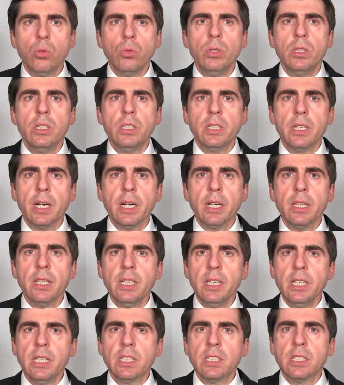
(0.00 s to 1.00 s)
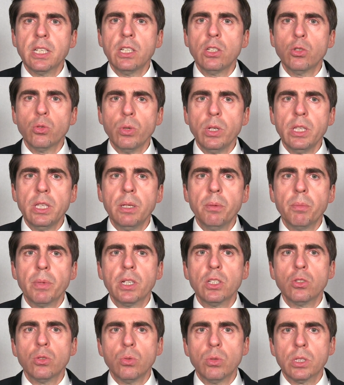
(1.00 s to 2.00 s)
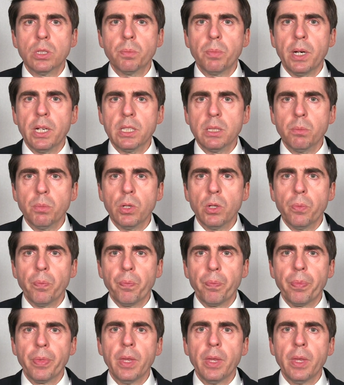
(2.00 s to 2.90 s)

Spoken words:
to detect leaks and treat them as soon as possible.